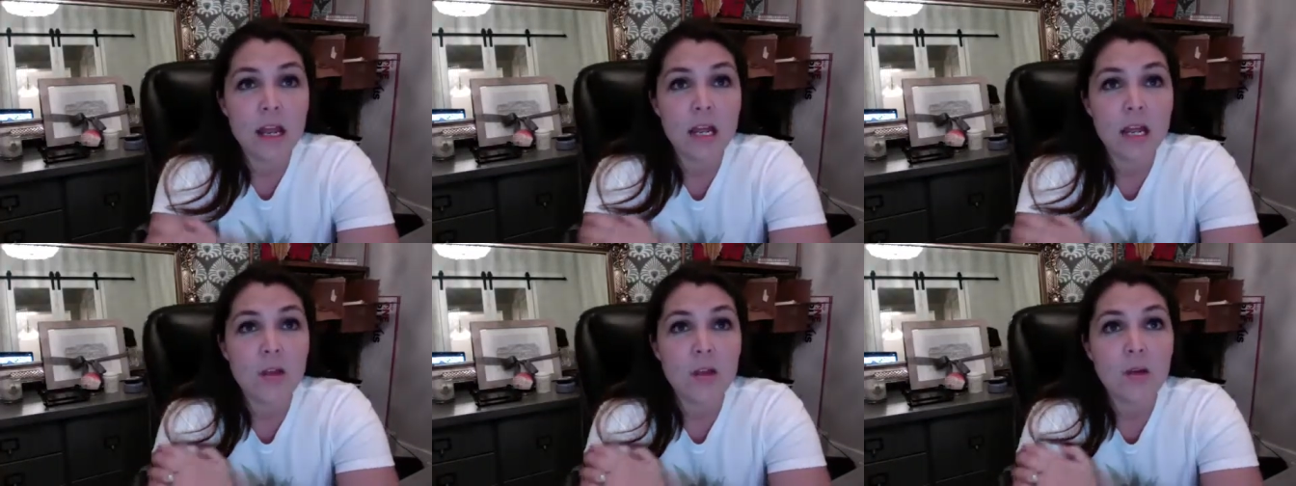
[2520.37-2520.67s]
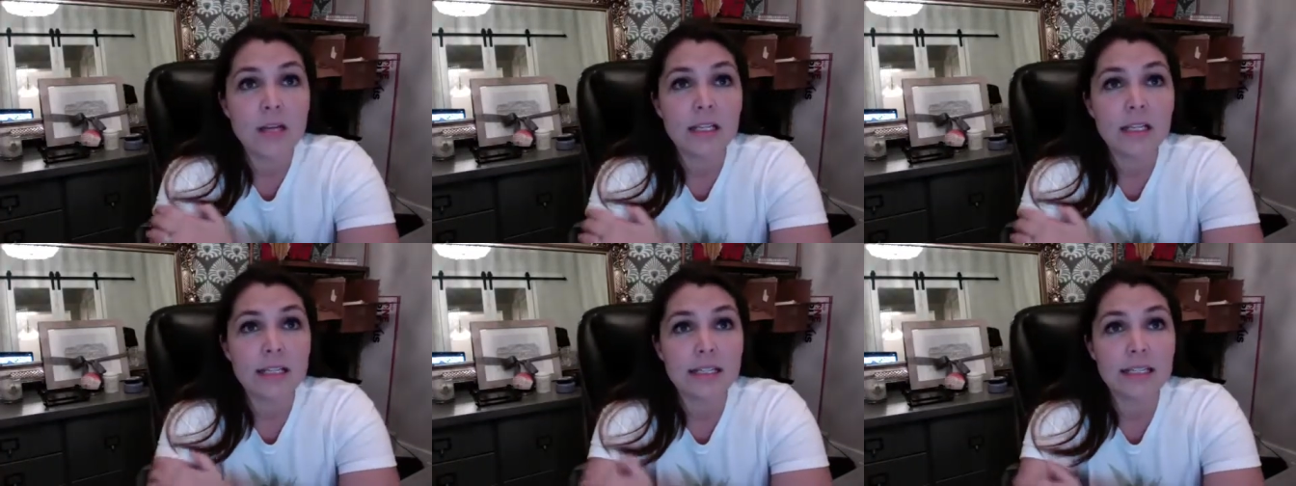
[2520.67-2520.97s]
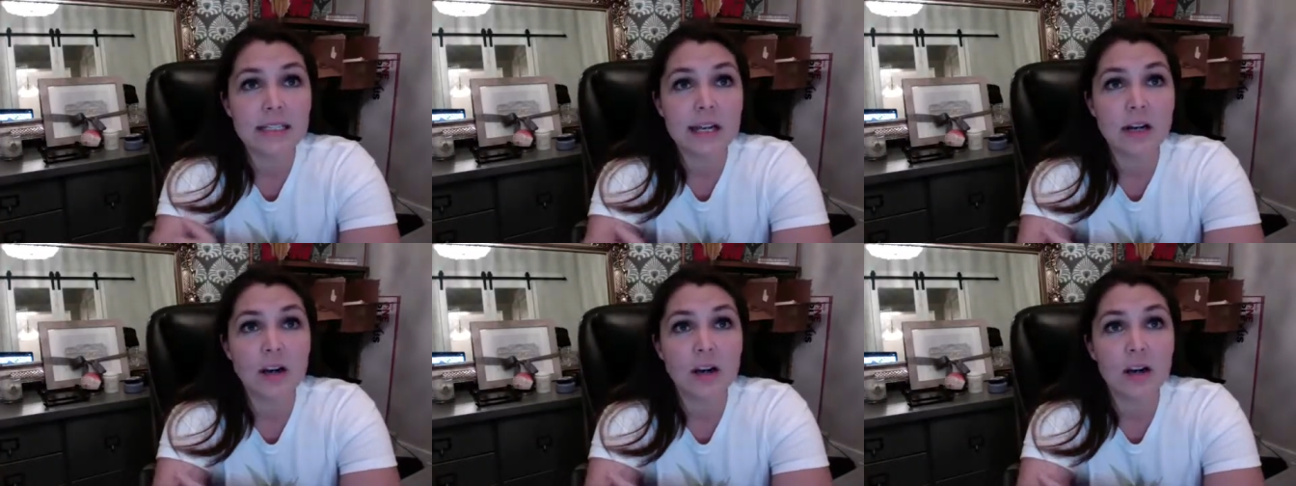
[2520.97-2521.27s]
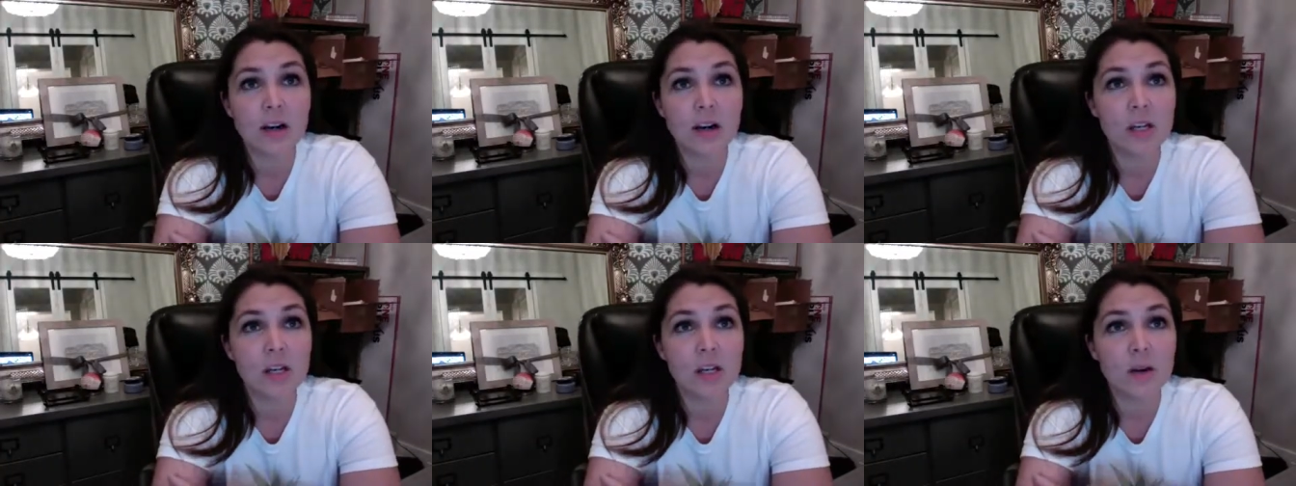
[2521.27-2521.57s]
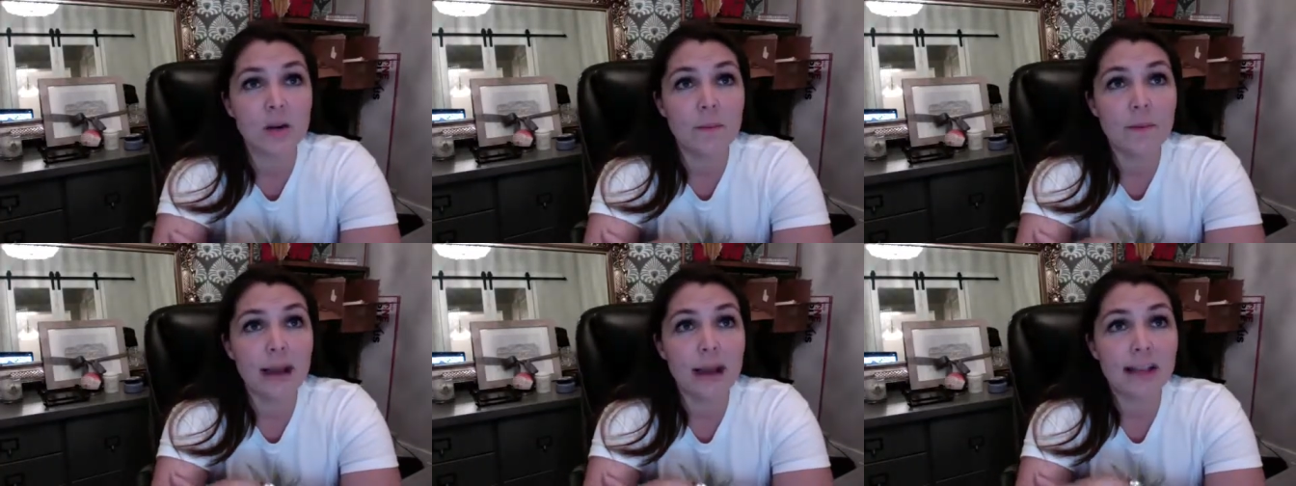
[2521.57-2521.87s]
you get stuck on new
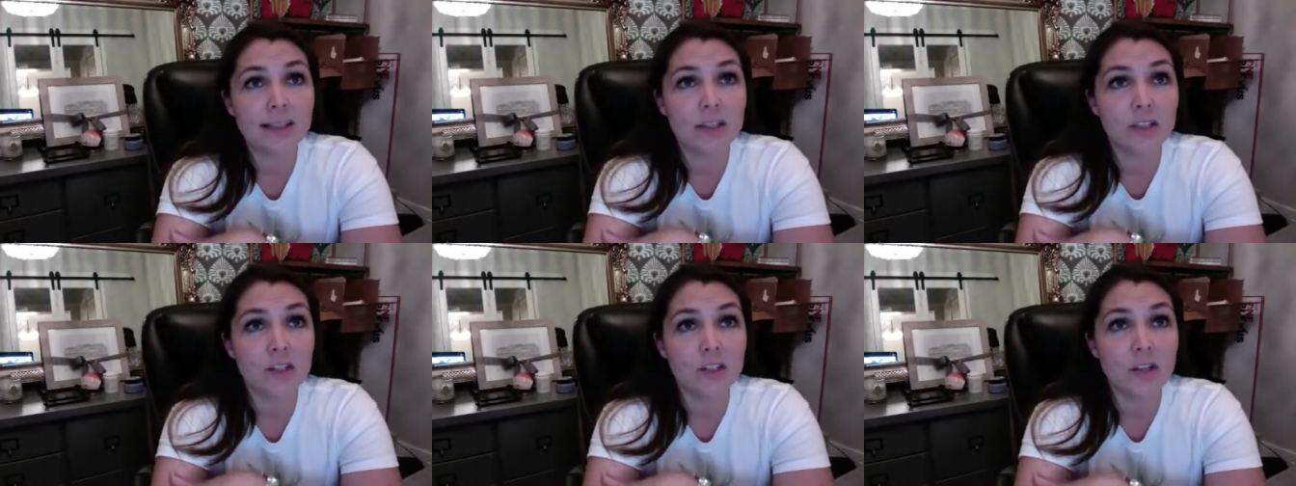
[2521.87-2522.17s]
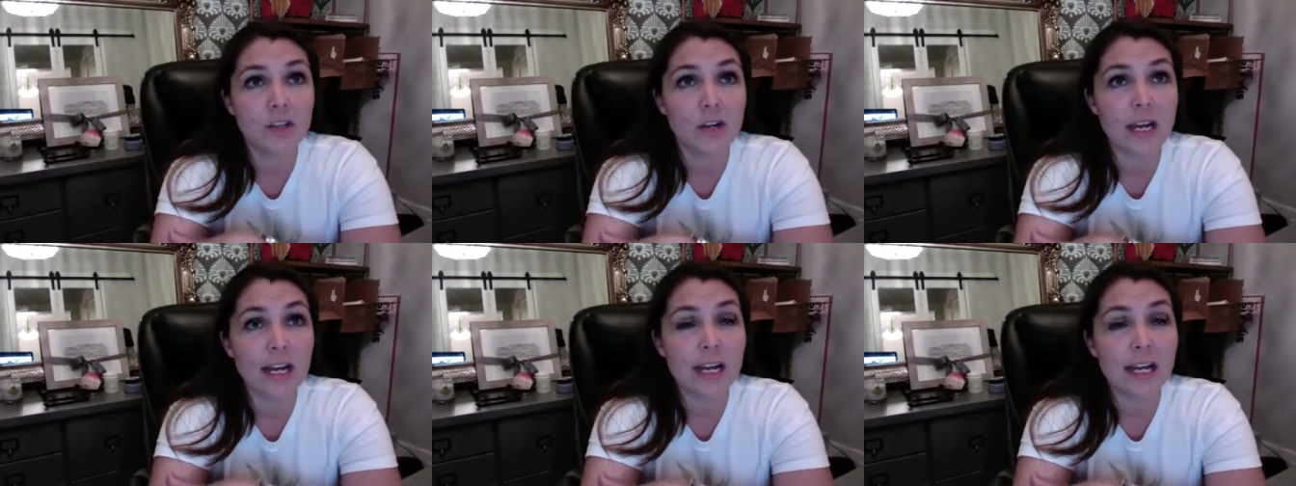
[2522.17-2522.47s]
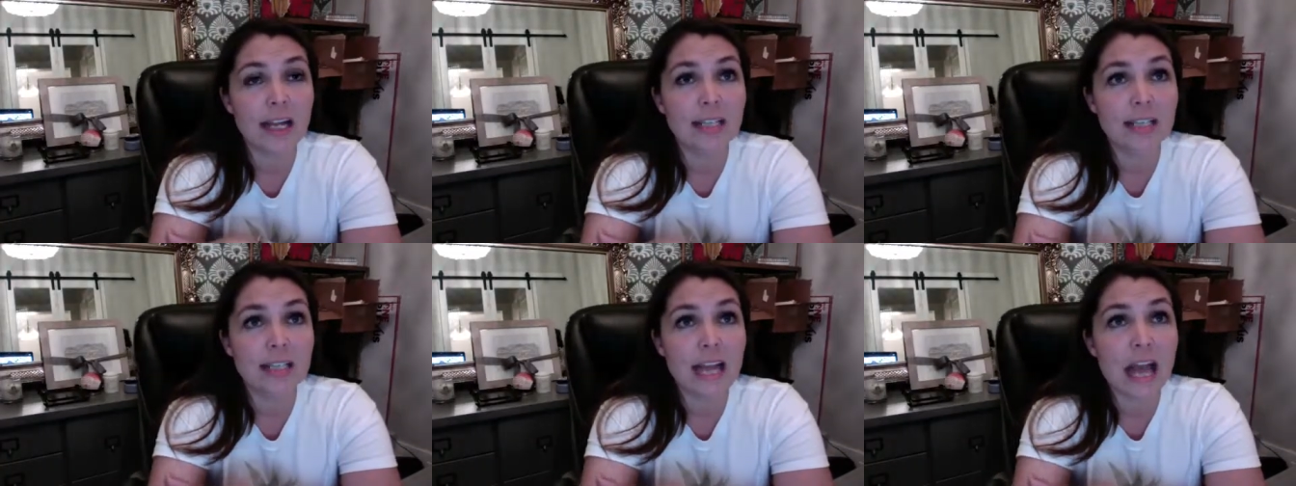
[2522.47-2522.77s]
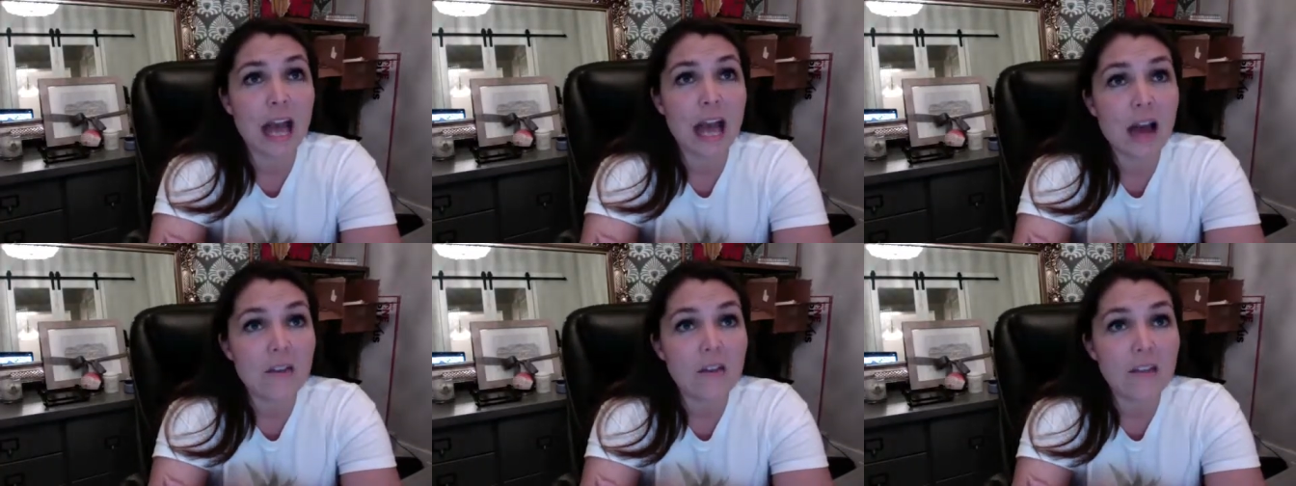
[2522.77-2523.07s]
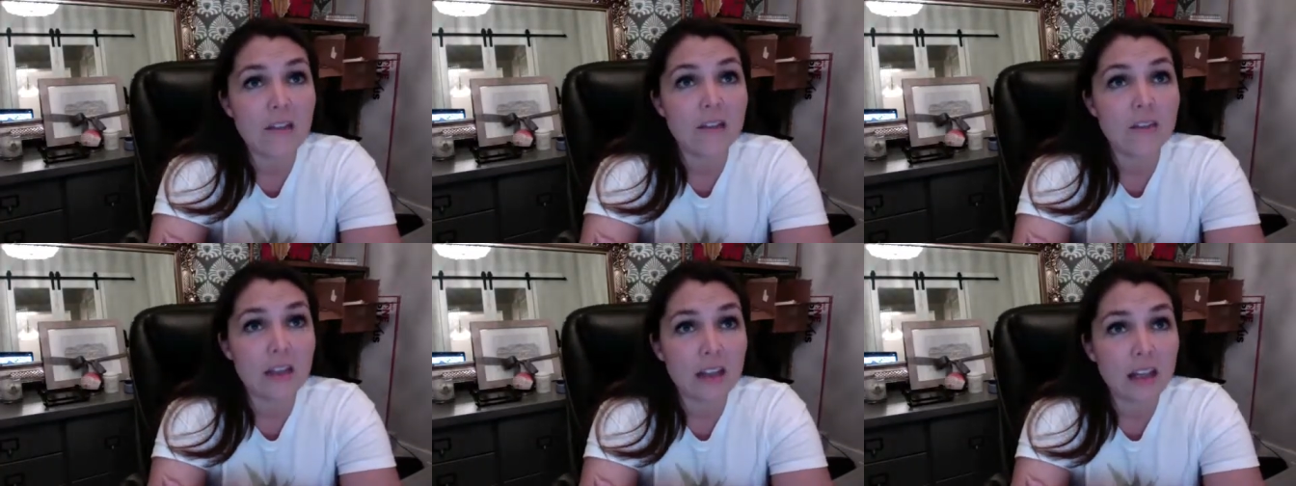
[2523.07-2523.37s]
ambassador training, because I have
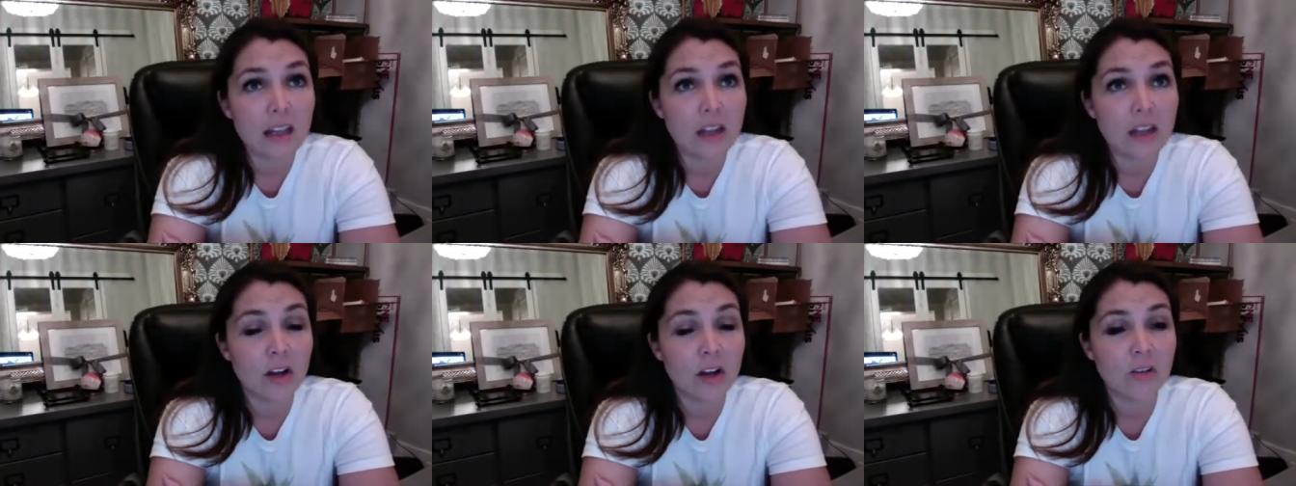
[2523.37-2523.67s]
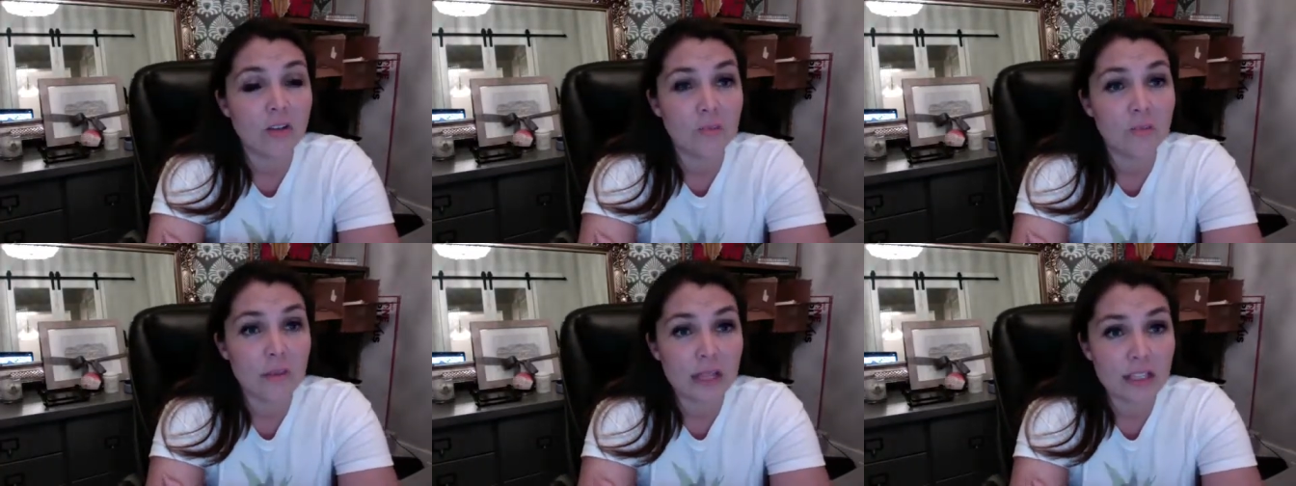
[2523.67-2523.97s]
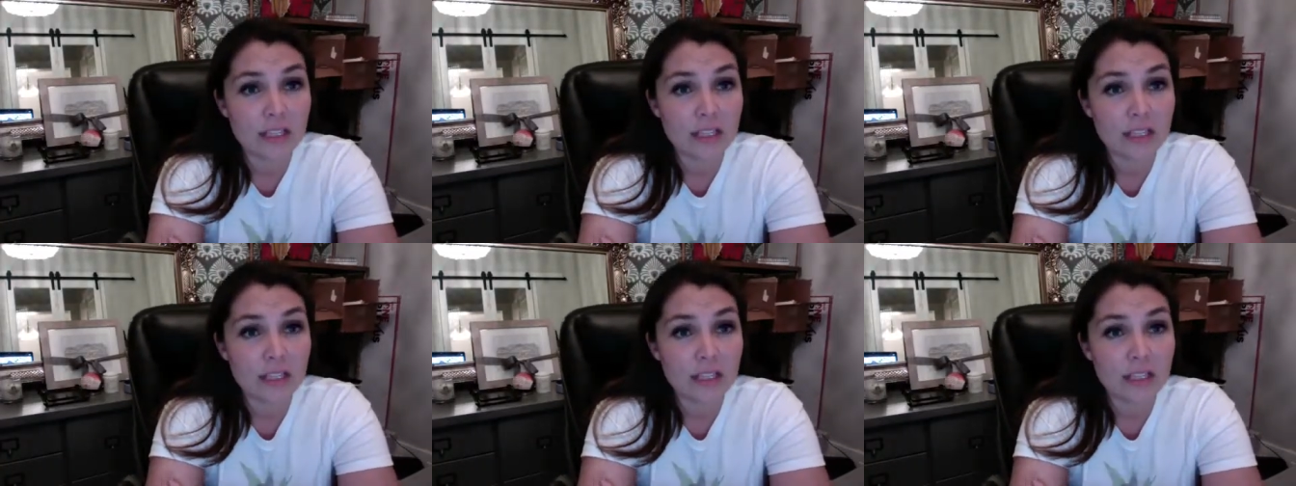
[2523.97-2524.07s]
a feeling y'all been